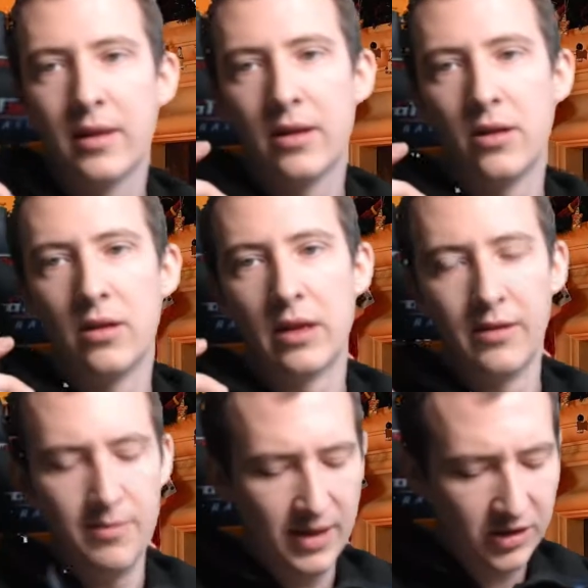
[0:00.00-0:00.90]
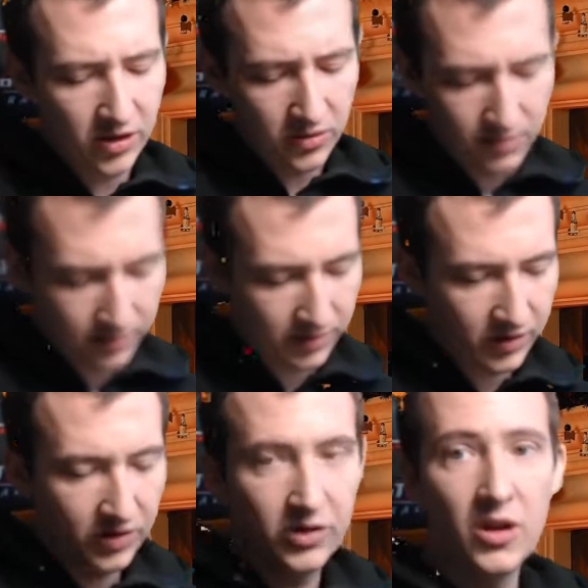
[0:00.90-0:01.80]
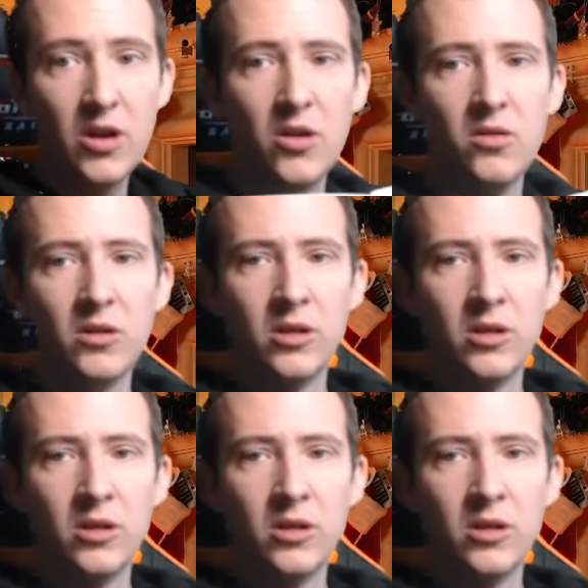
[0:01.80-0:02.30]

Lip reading: got the coloring pencil. So,